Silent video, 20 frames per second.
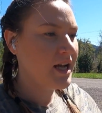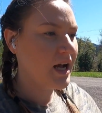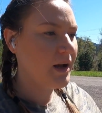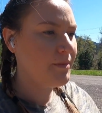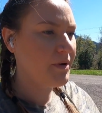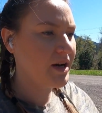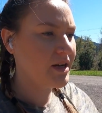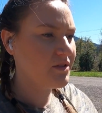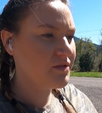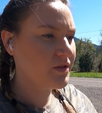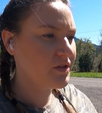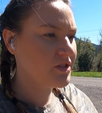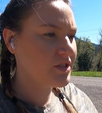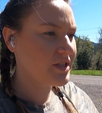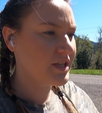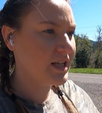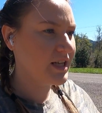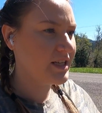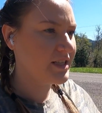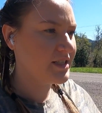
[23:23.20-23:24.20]
I might as well
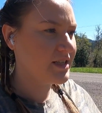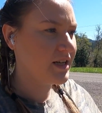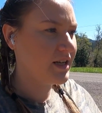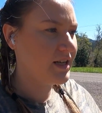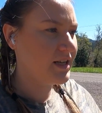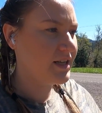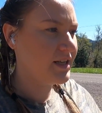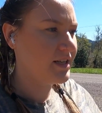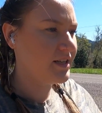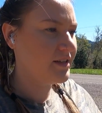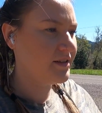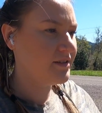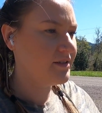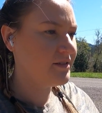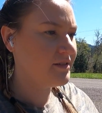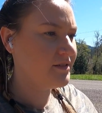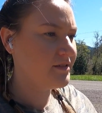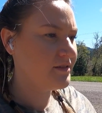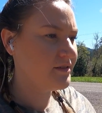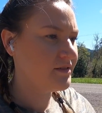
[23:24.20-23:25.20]
just get it done.
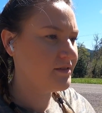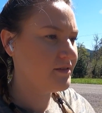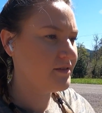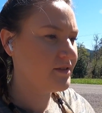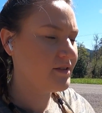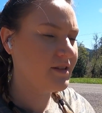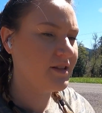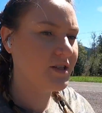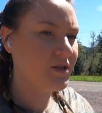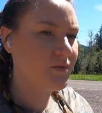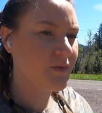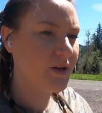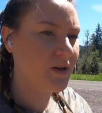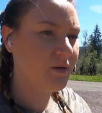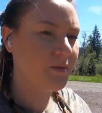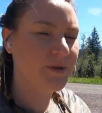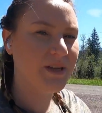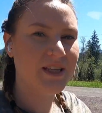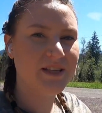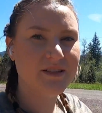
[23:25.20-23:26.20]
This way
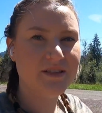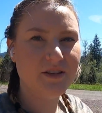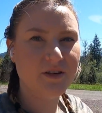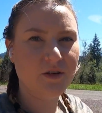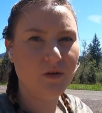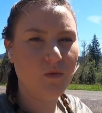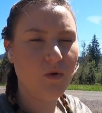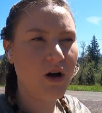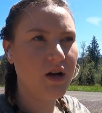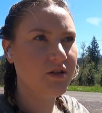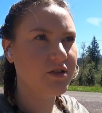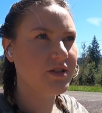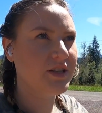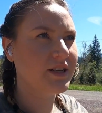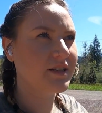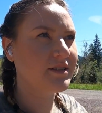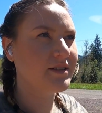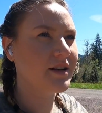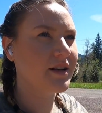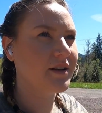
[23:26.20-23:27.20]
it'll be easier to wash
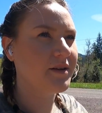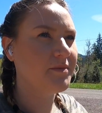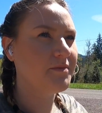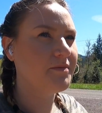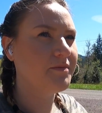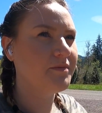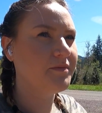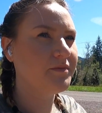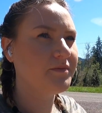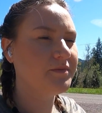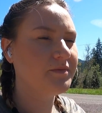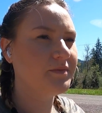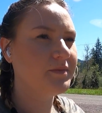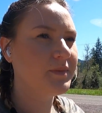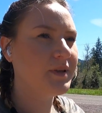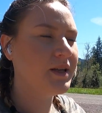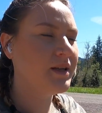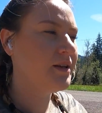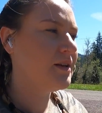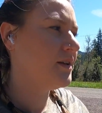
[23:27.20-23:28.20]
next time.
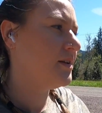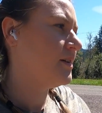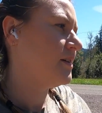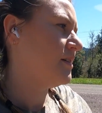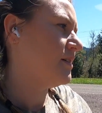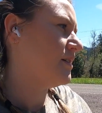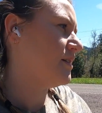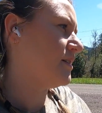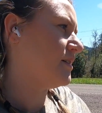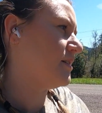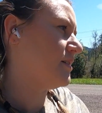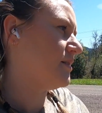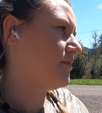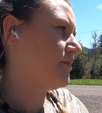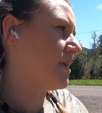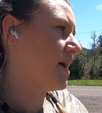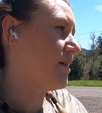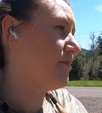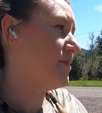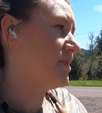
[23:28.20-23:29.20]

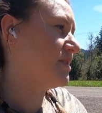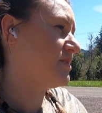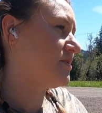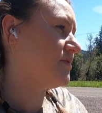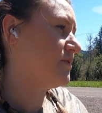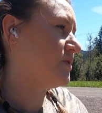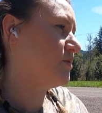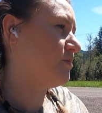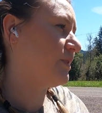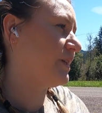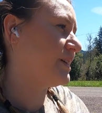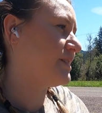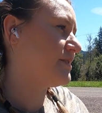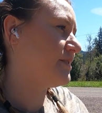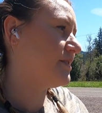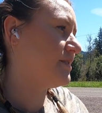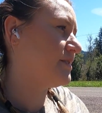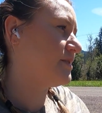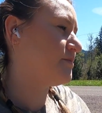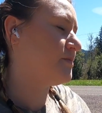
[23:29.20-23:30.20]
I missed a few
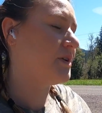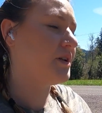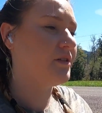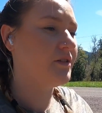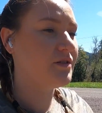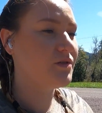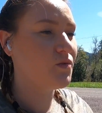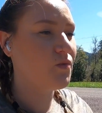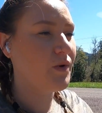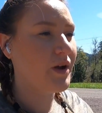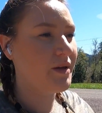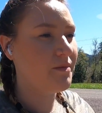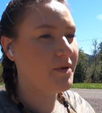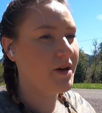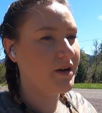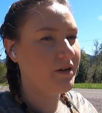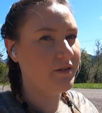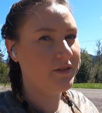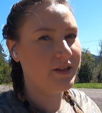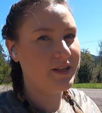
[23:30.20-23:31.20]
places, but it looks way
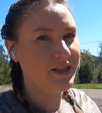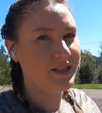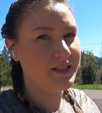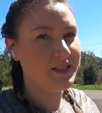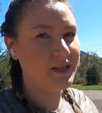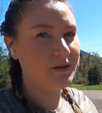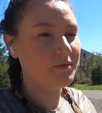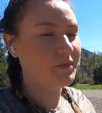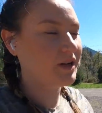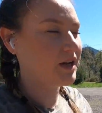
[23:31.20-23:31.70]
better than it did.